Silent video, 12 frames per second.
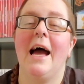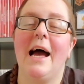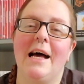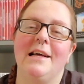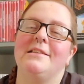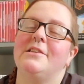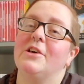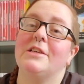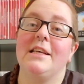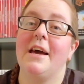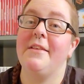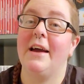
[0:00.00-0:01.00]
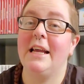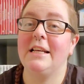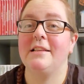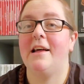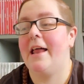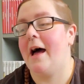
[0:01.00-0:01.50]
and like I said, that
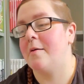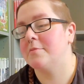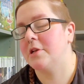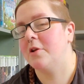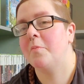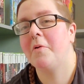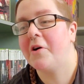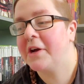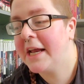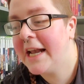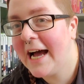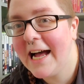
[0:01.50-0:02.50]
is an absolute bargain,